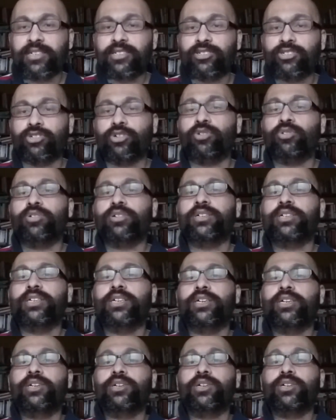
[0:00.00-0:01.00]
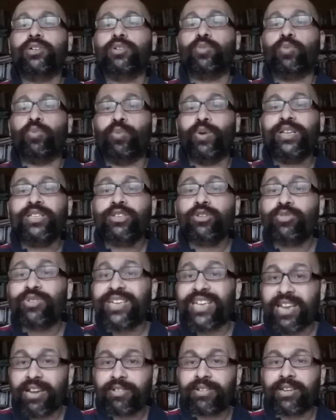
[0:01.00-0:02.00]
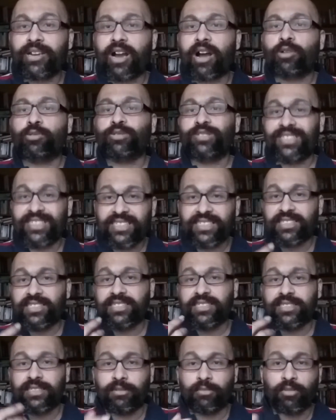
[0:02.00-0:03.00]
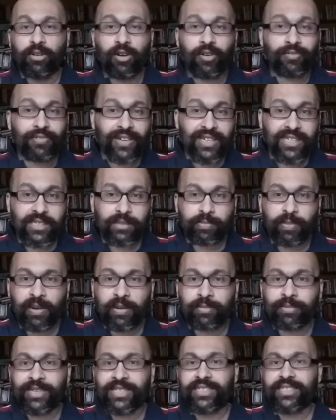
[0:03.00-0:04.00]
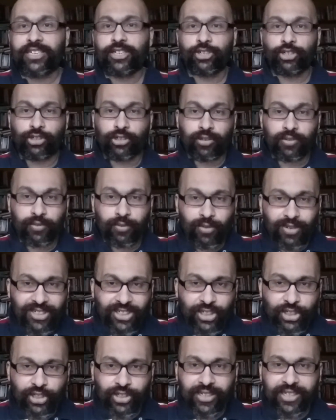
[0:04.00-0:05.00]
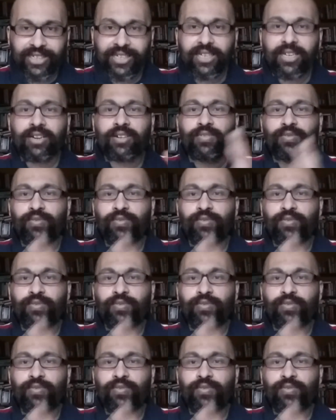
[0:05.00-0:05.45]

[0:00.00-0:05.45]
So when you carry out this system of experimentation, of questioning,